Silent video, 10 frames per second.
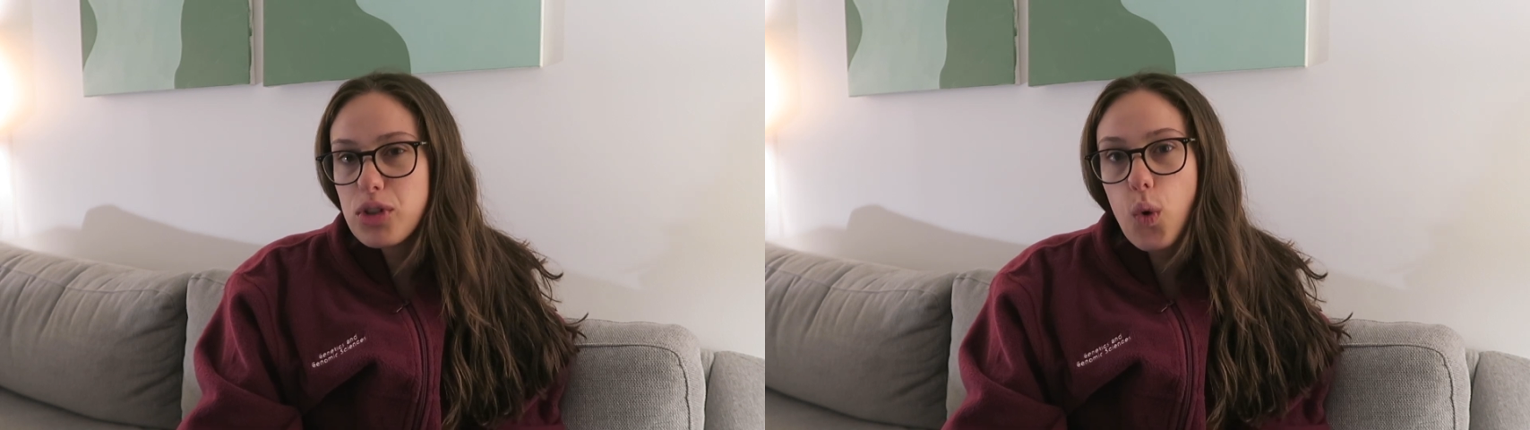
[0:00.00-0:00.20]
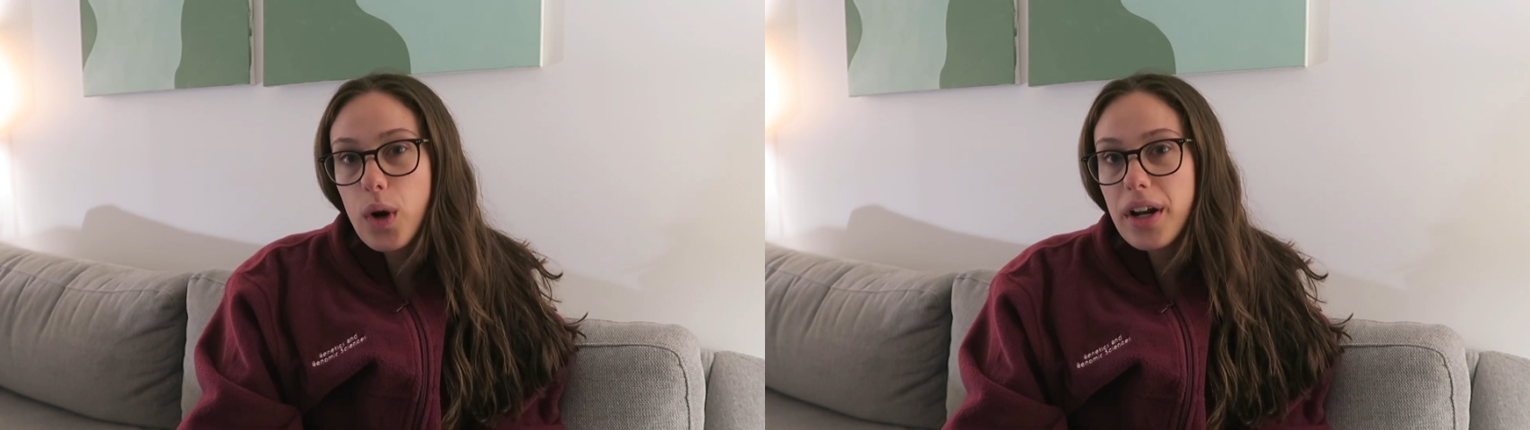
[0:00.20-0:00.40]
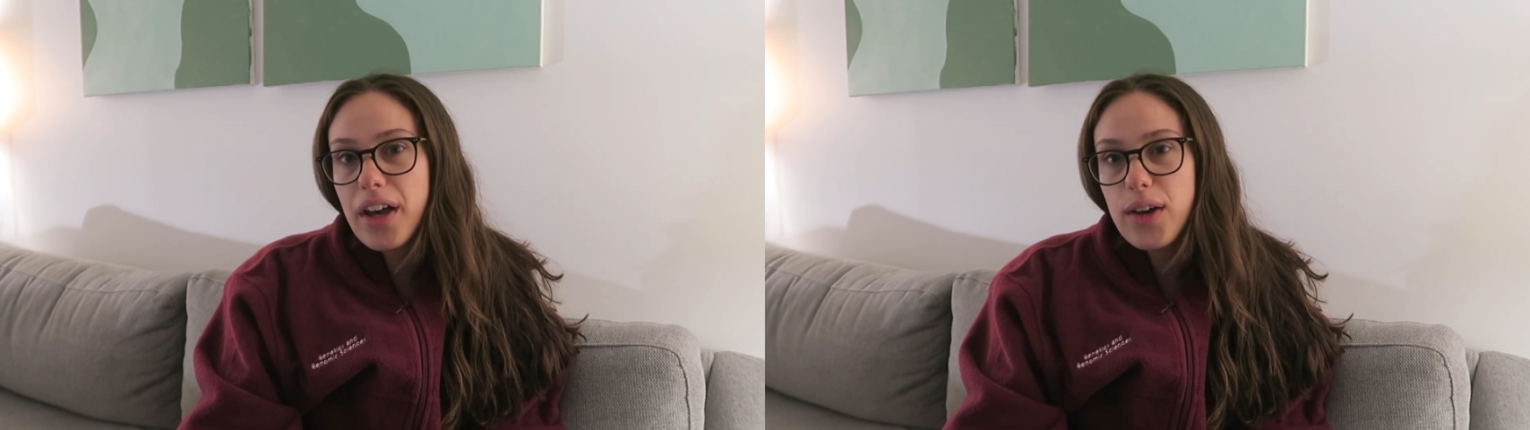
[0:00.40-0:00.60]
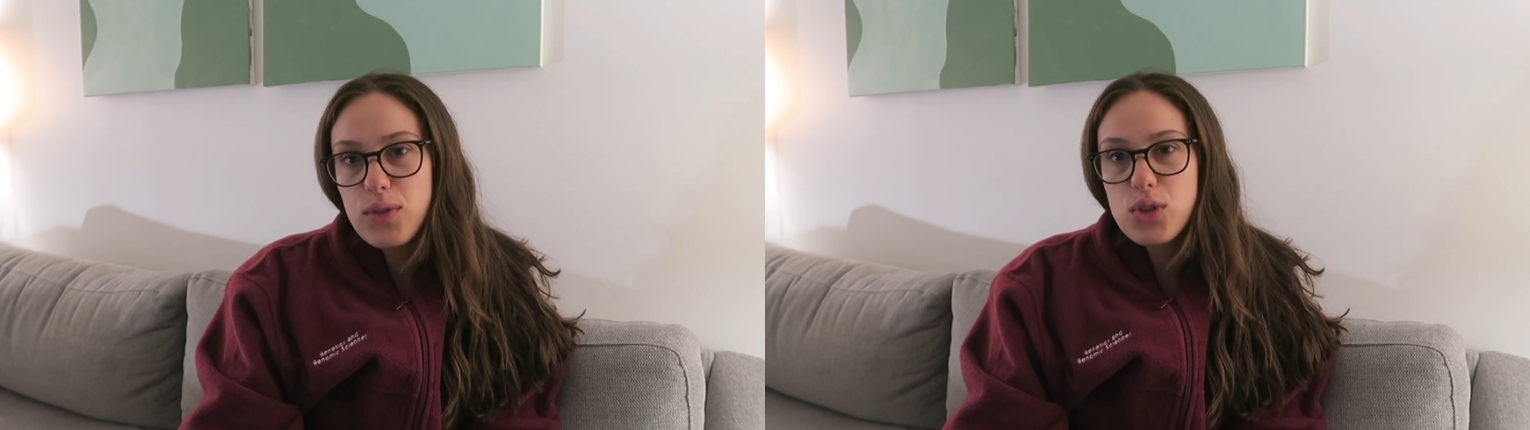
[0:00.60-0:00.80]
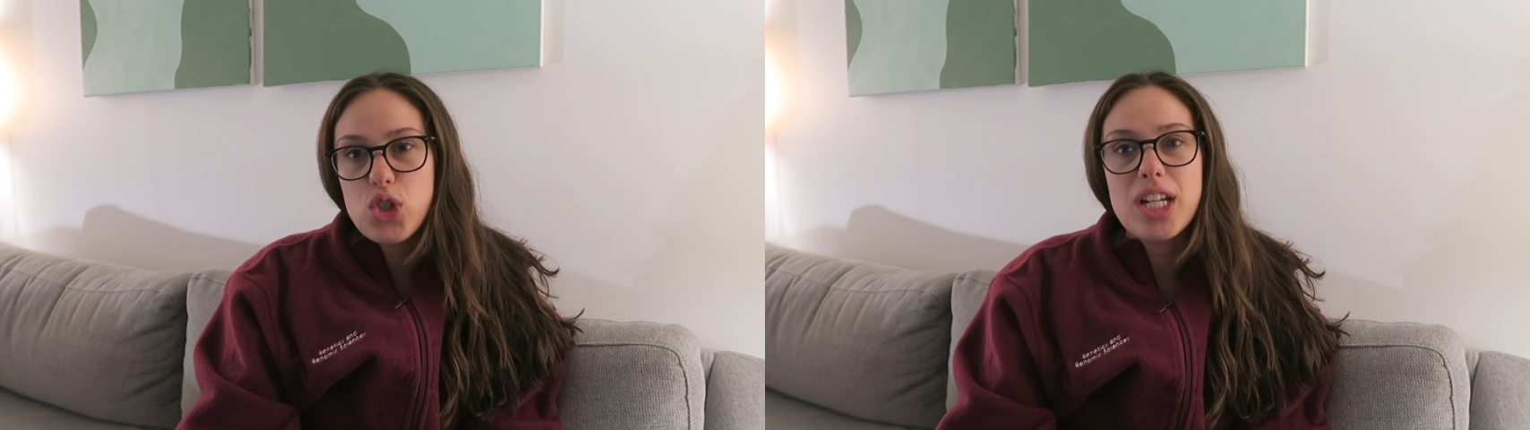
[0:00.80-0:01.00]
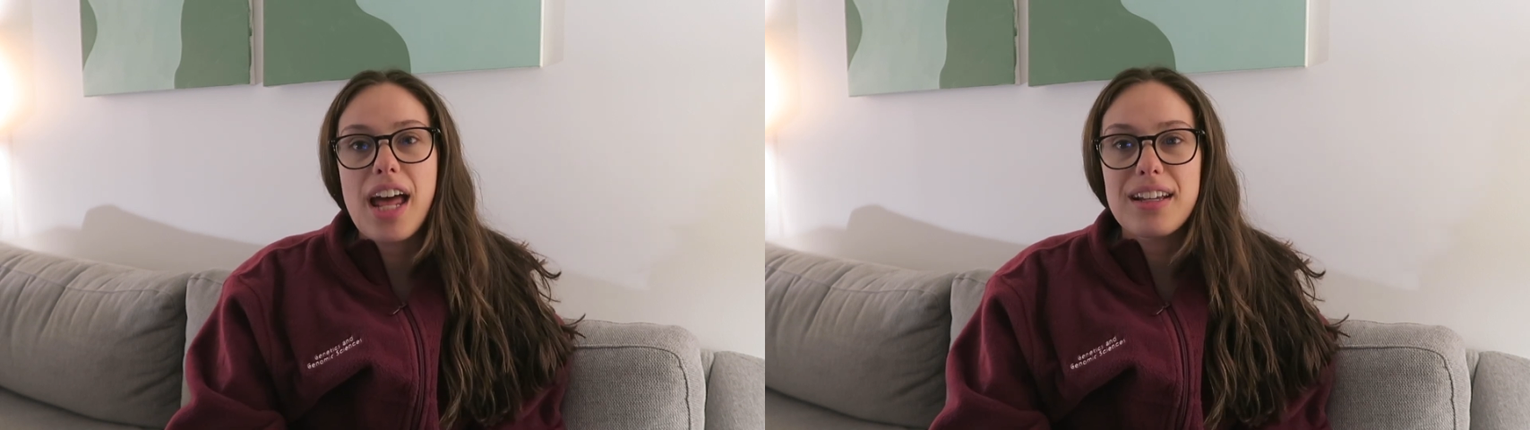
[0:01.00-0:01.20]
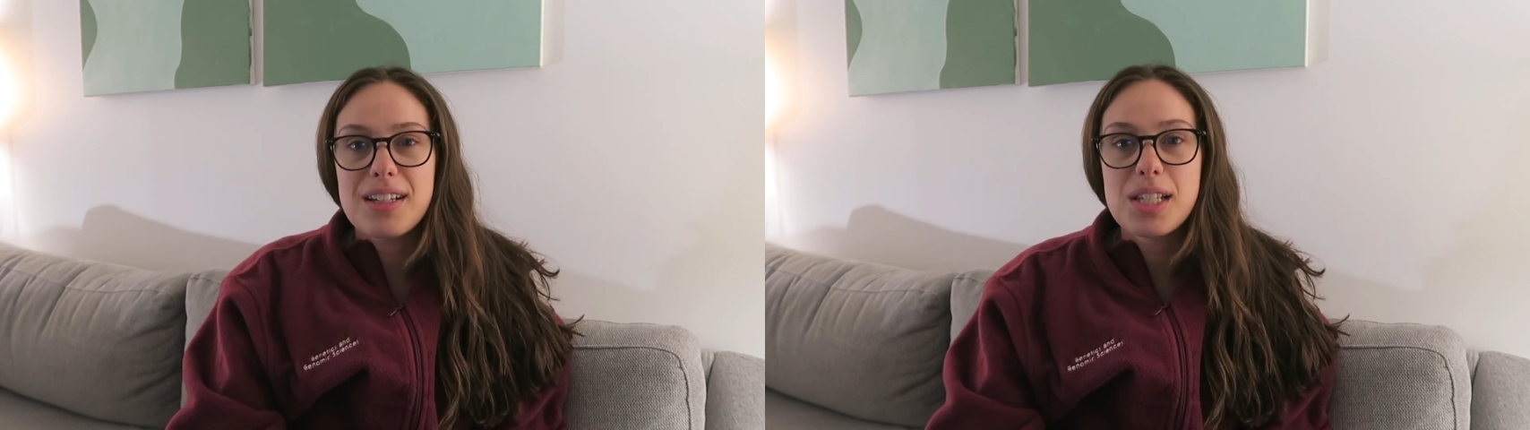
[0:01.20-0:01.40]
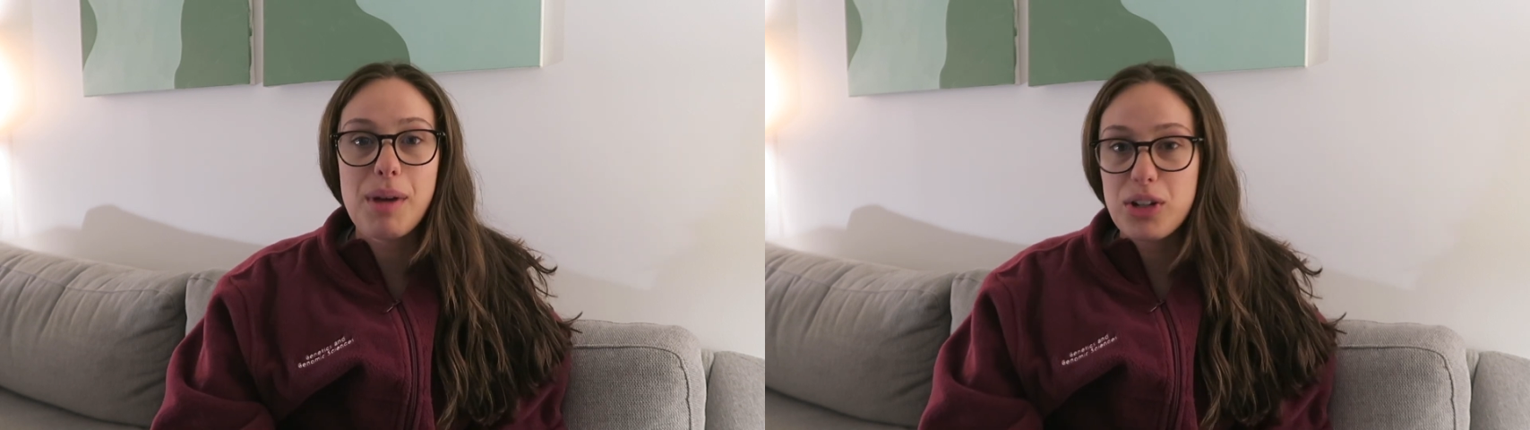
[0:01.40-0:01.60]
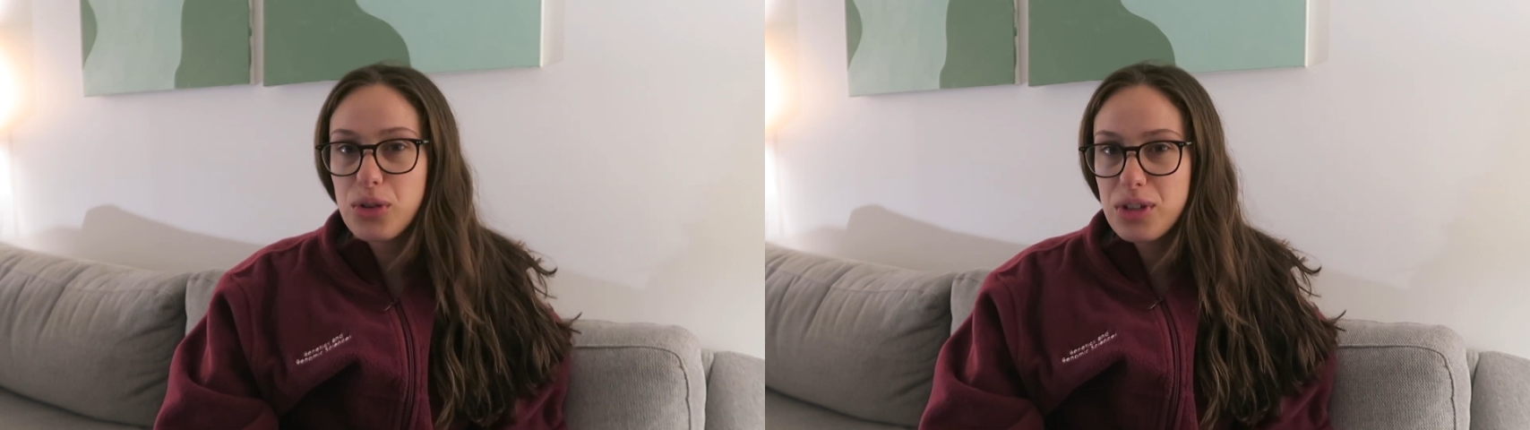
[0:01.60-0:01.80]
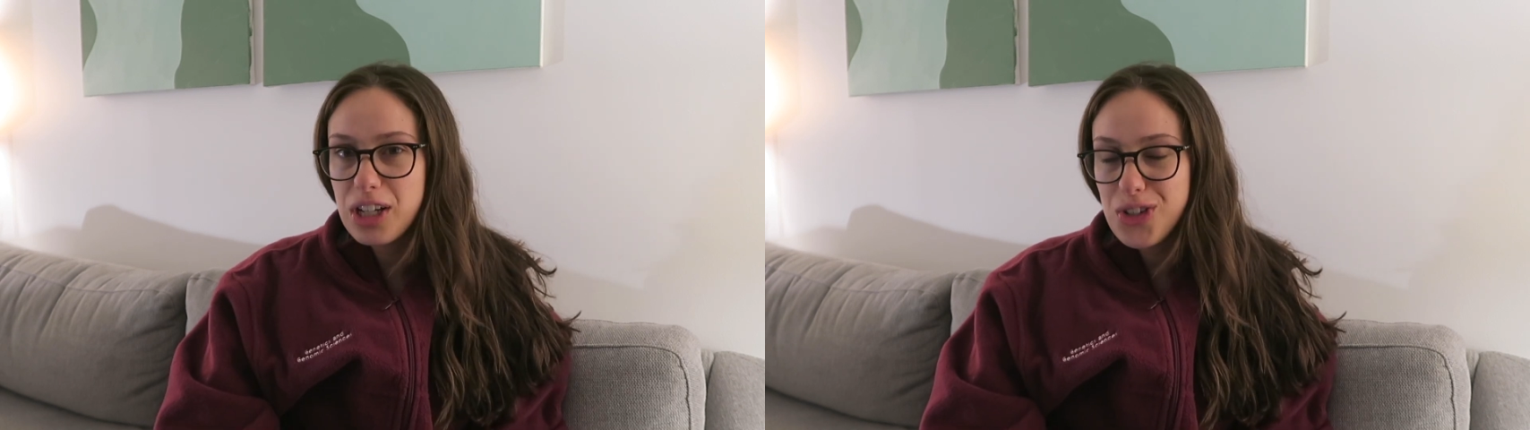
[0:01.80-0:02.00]
sort of genetic
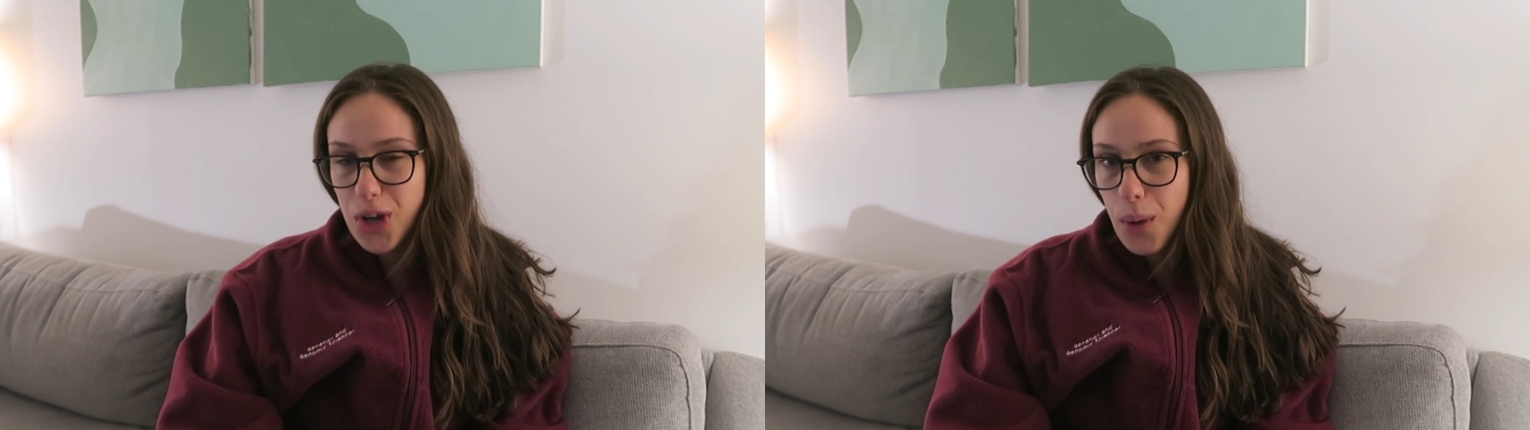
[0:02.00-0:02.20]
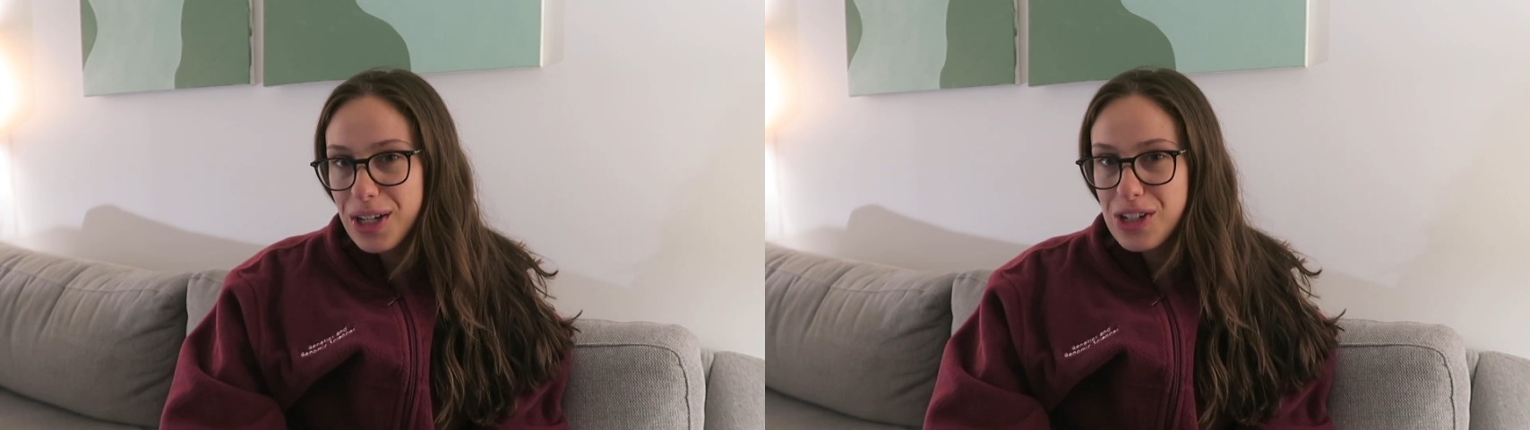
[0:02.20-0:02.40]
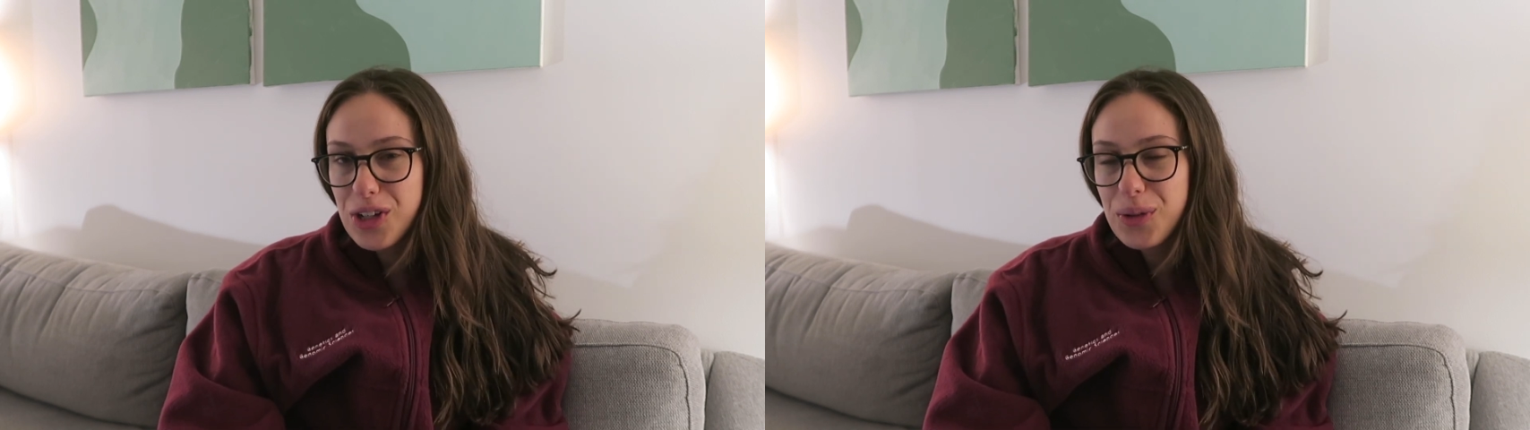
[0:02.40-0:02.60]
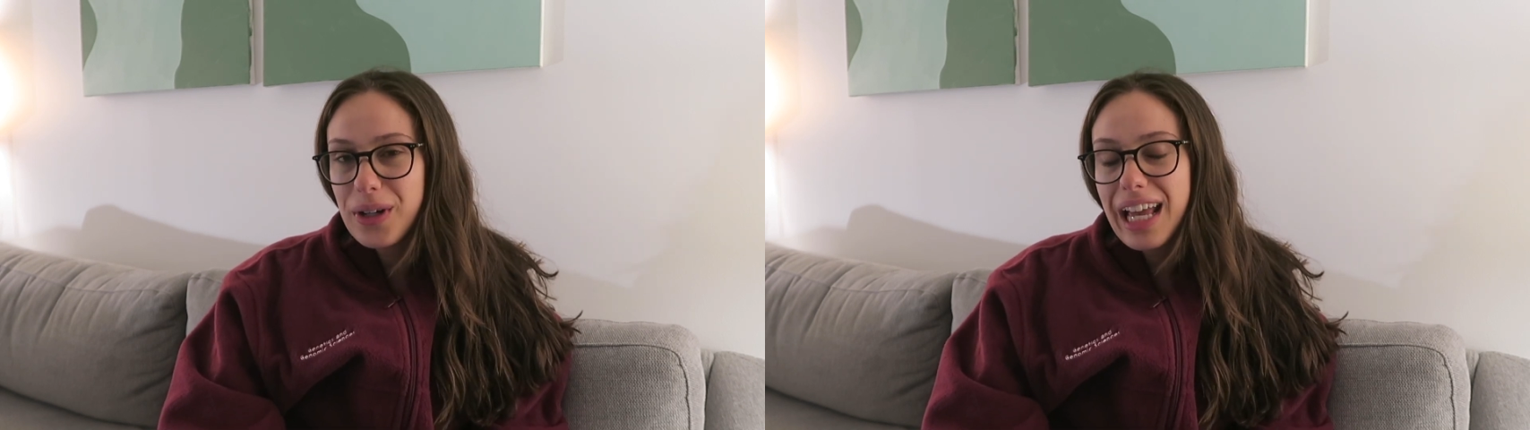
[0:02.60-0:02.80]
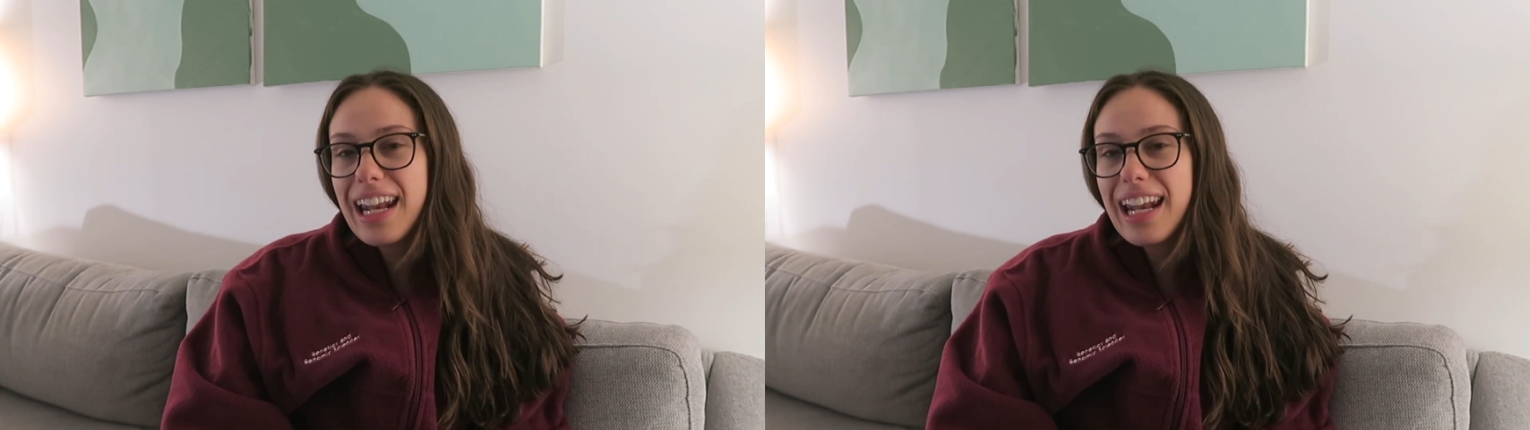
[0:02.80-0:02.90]
specialty to go into.